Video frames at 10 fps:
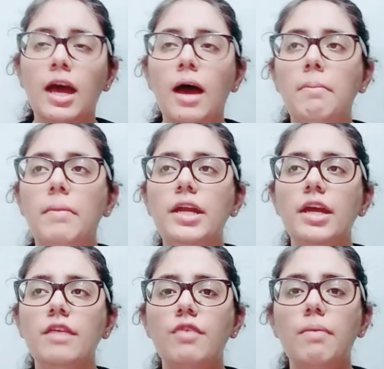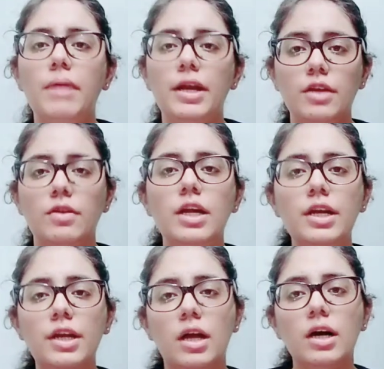but if a particular
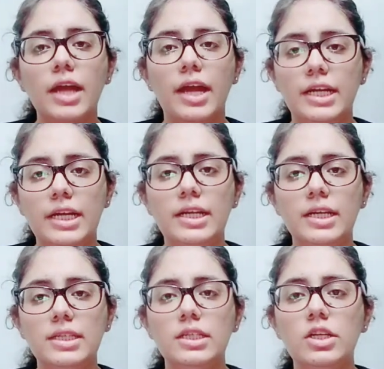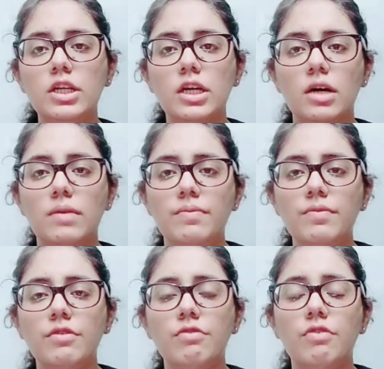drug addict does not come
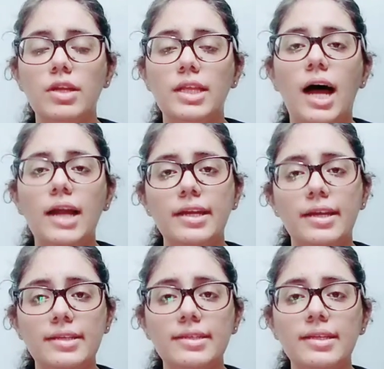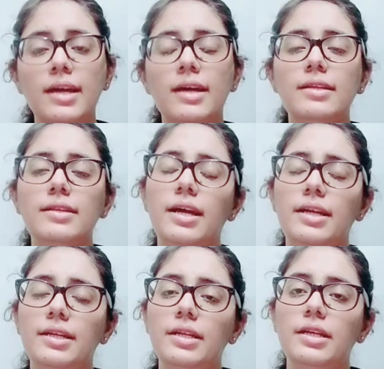for that test,
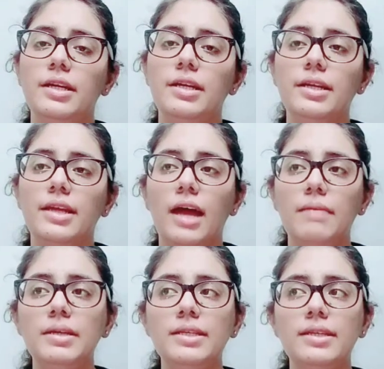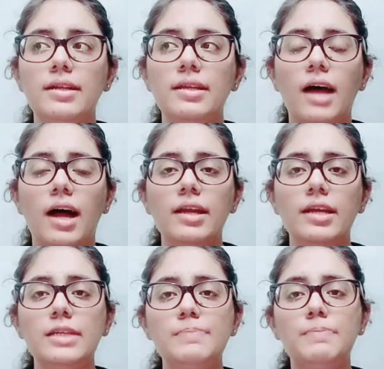then it can be said that
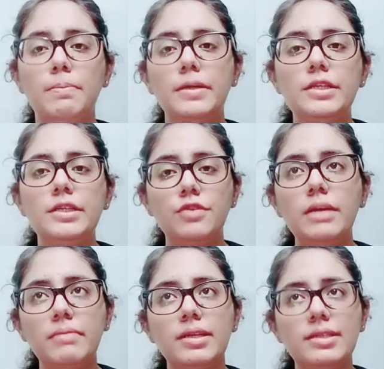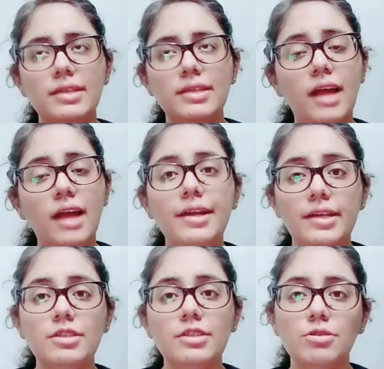he's purposefully missing that
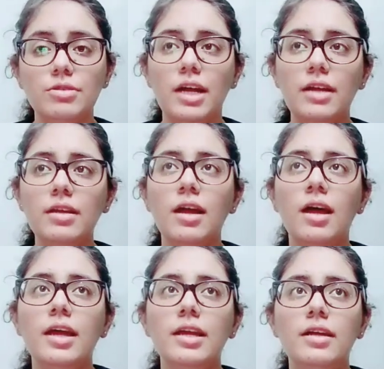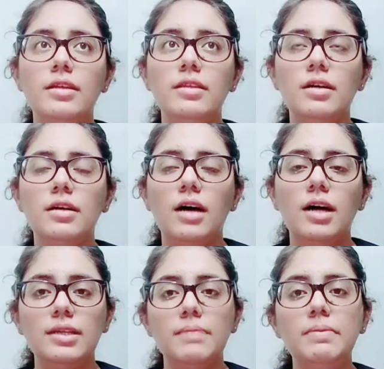test so that the
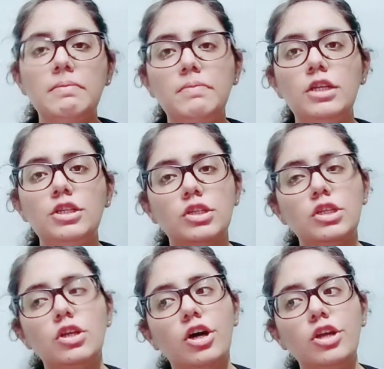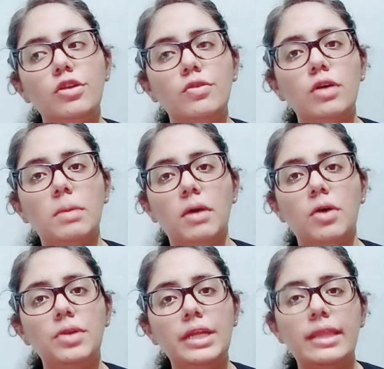other people should not know
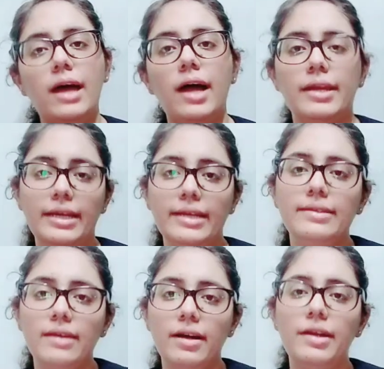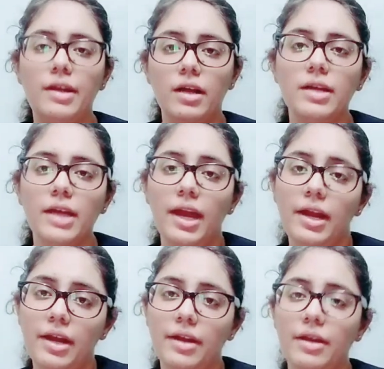about that he is a drug
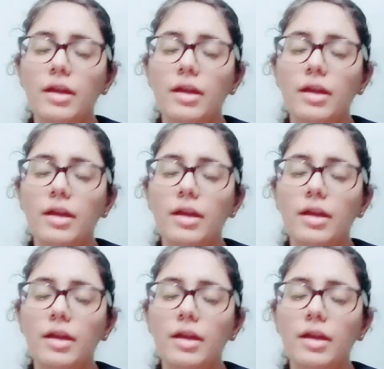addict.